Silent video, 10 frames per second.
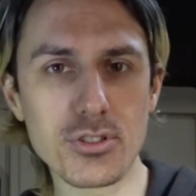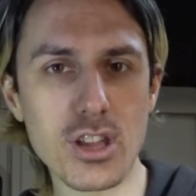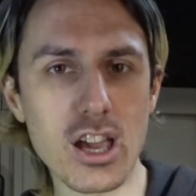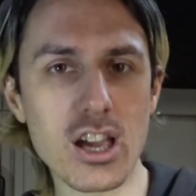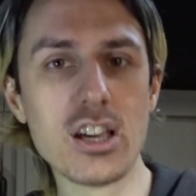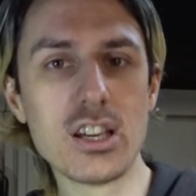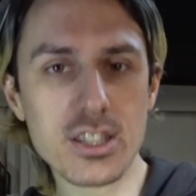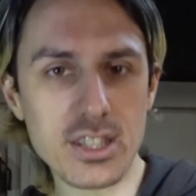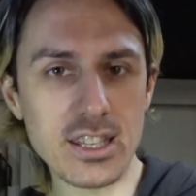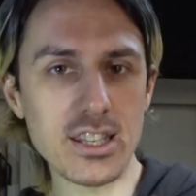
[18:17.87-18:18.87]
the
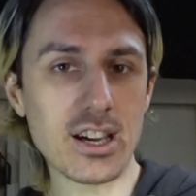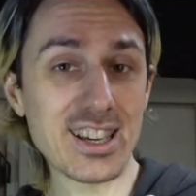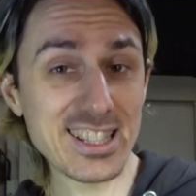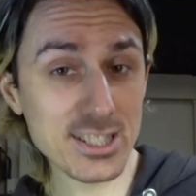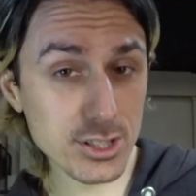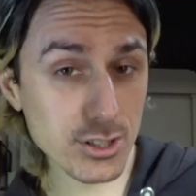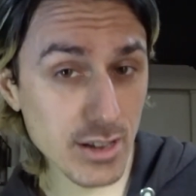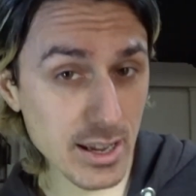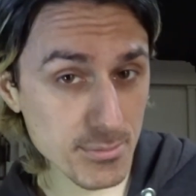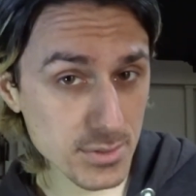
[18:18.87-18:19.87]

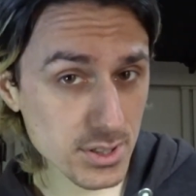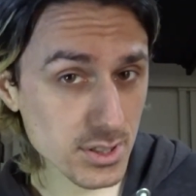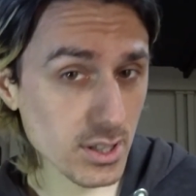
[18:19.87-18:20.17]
Instagrams,